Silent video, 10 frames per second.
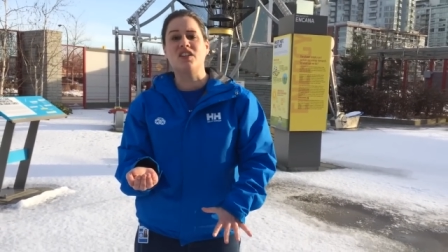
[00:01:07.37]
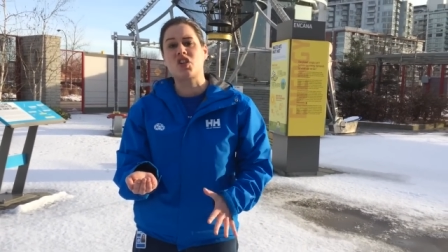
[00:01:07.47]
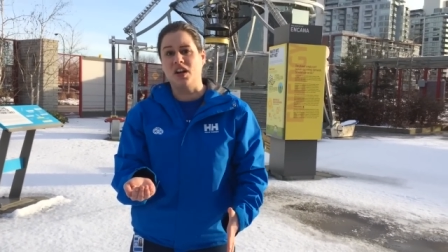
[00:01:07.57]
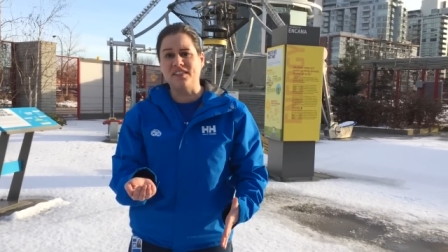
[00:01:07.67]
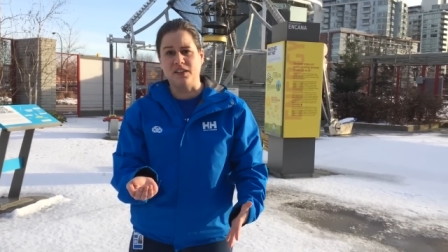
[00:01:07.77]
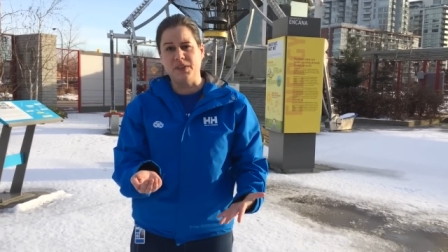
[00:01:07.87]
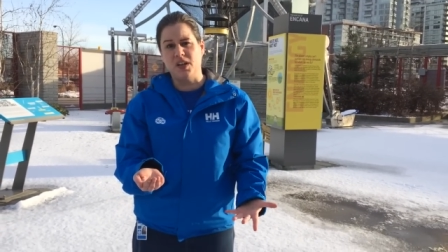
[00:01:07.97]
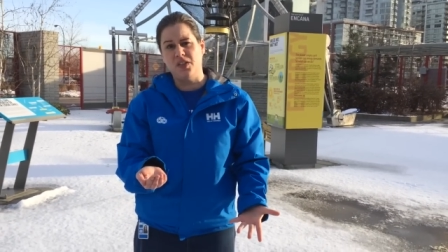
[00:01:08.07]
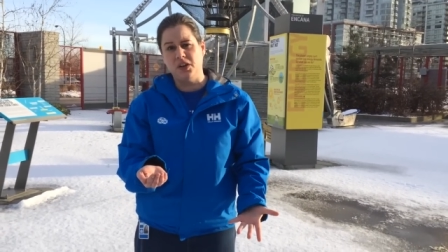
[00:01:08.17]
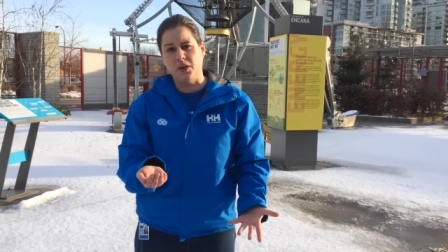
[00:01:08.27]
and chunks of it
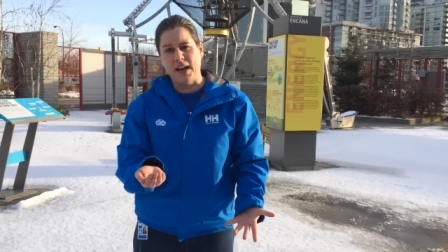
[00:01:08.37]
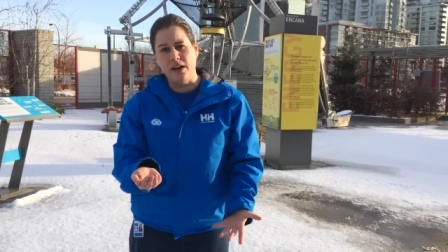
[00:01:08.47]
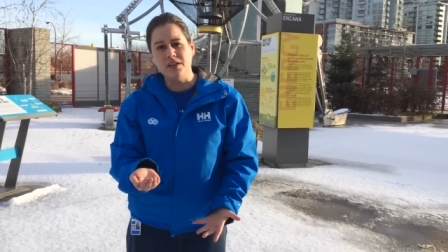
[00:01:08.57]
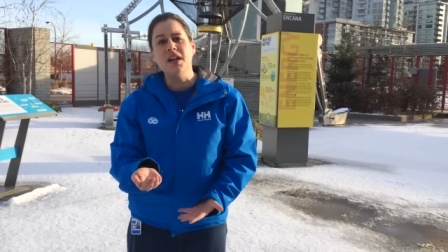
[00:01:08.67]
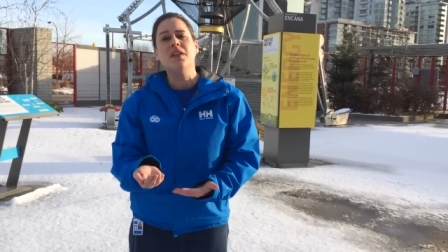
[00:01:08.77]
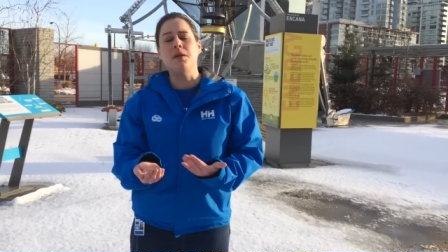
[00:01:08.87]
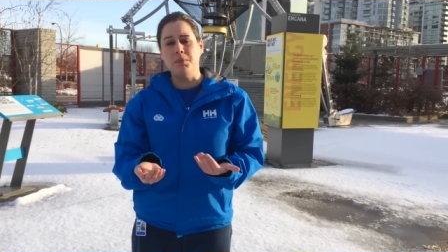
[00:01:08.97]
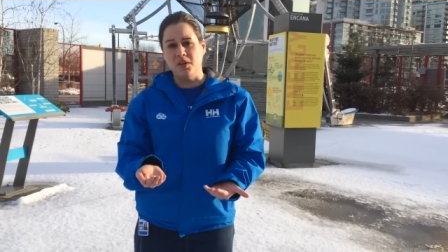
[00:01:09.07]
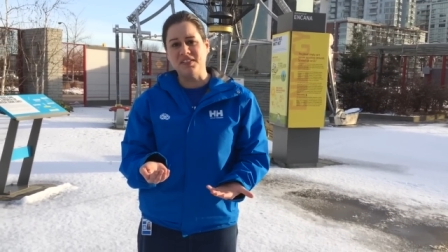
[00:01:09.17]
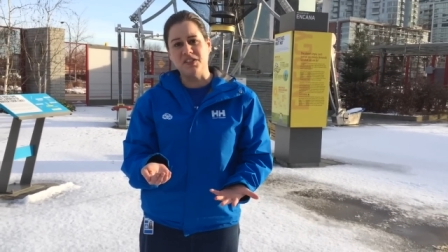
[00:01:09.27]
on the ground. The
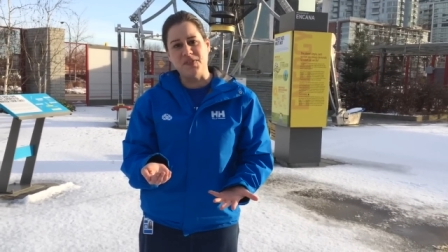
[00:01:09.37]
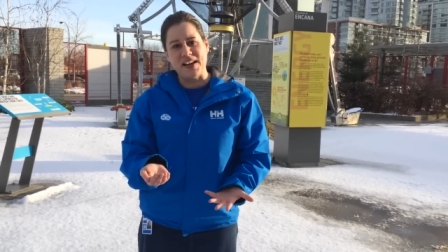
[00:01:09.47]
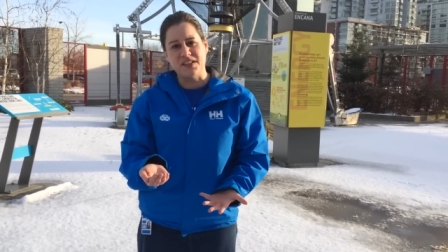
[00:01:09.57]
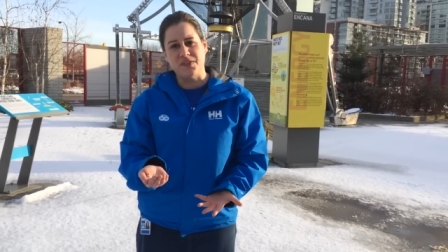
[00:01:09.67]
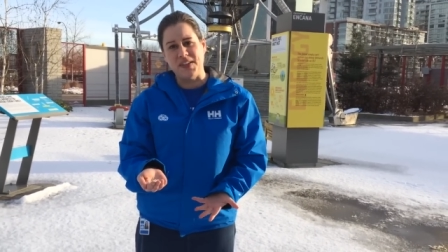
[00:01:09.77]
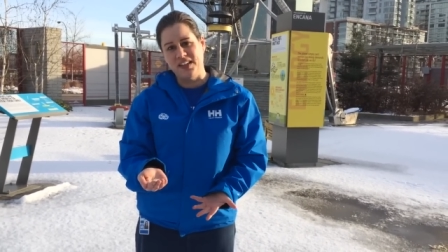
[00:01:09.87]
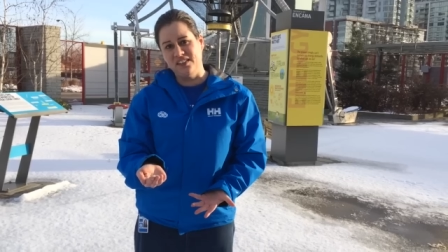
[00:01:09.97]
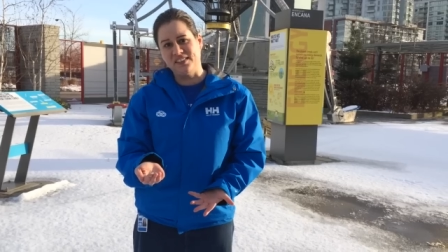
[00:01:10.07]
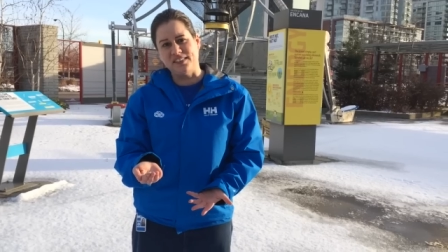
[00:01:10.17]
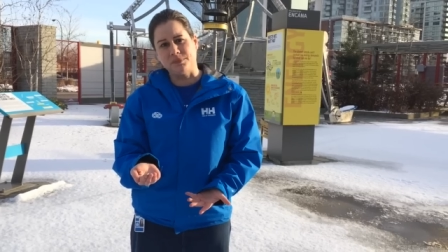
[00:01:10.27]
most effective thing
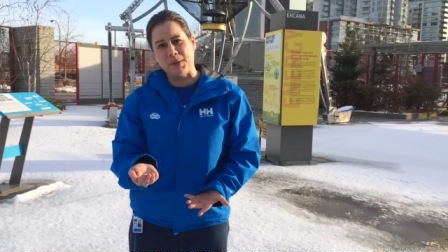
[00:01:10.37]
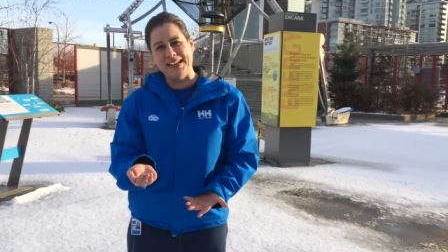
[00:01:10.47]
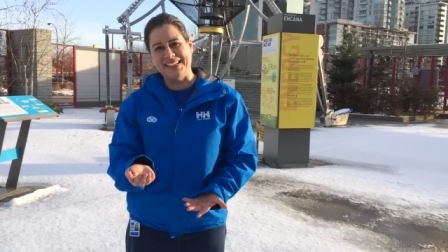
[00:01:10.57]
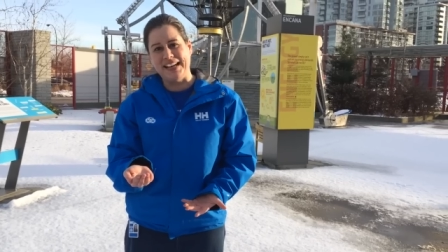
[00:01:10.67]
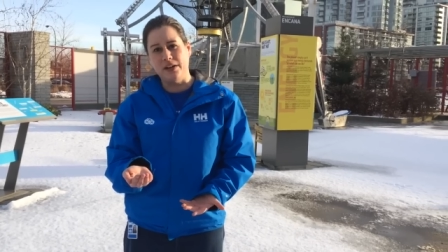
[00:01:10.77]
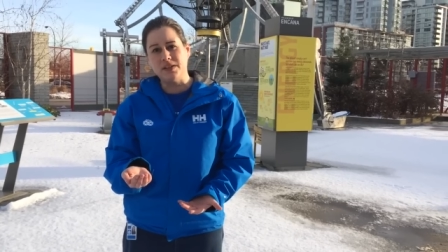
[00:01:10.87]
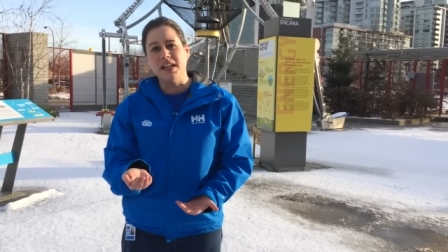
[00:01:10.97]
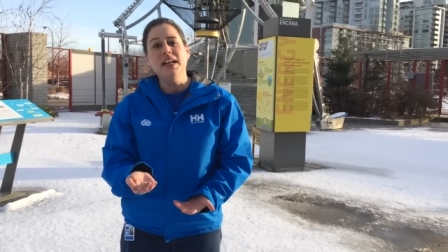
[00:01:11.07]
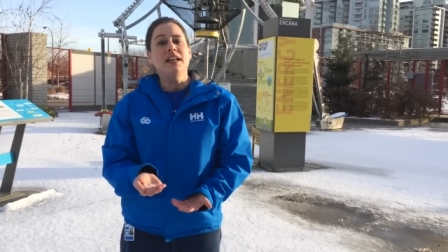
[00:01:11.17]
is to spread it out.